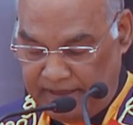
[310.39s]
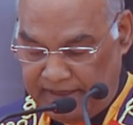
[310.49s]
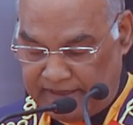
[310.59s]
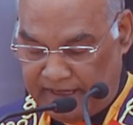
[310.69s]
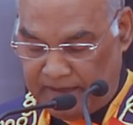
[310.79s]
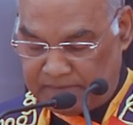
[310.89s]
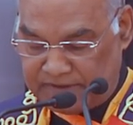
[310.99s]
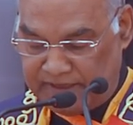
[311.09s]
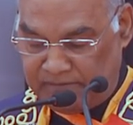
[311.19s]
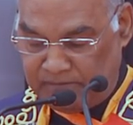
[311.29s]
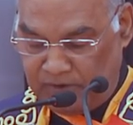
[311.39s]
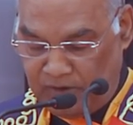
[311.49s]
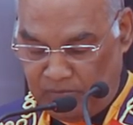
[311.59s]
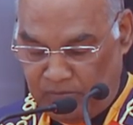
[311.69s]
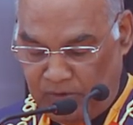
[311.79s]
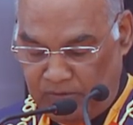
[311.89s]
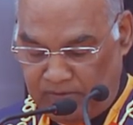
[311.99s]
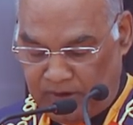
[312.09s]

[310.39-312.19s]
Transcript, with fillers: it helps them move